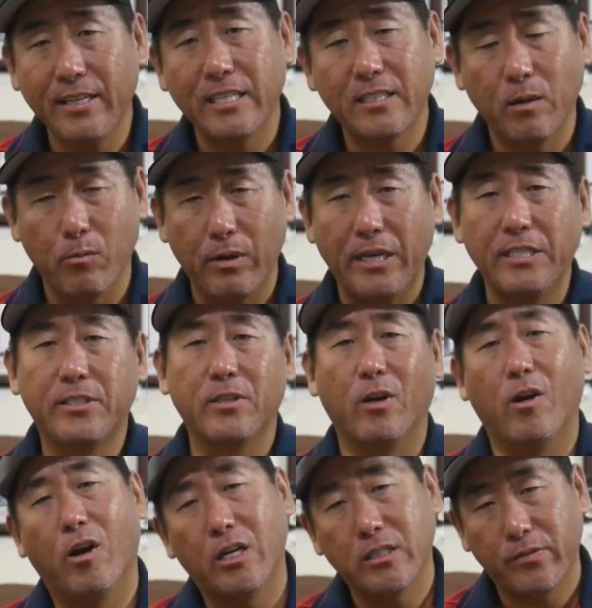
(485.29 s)
did some
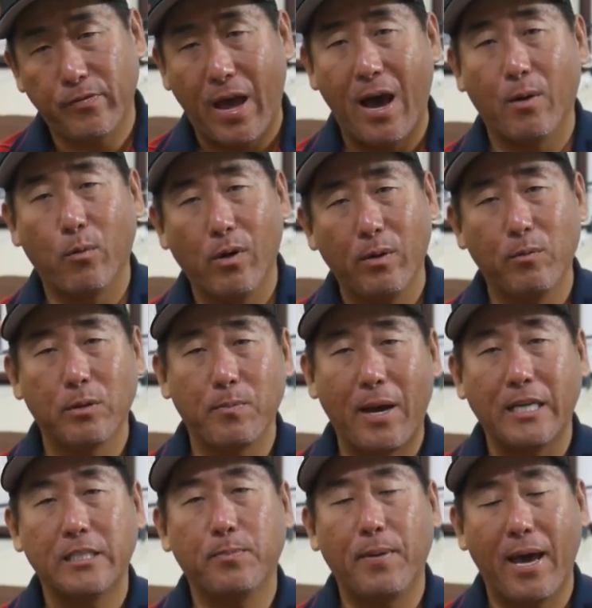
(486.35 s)
research, found one with
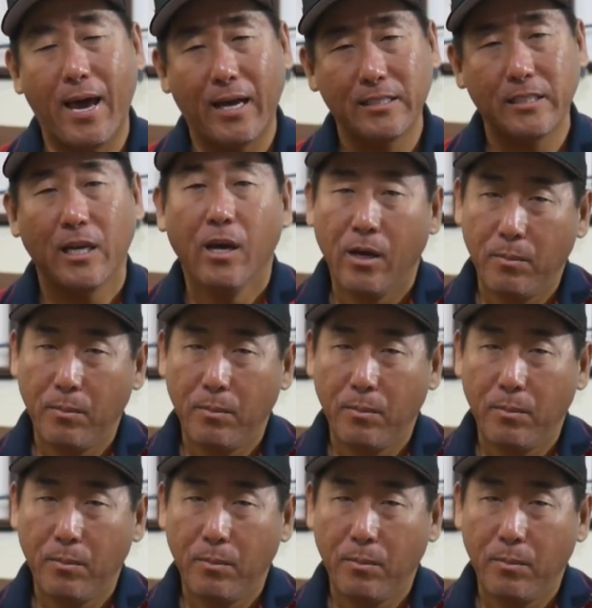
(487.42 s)
my specs,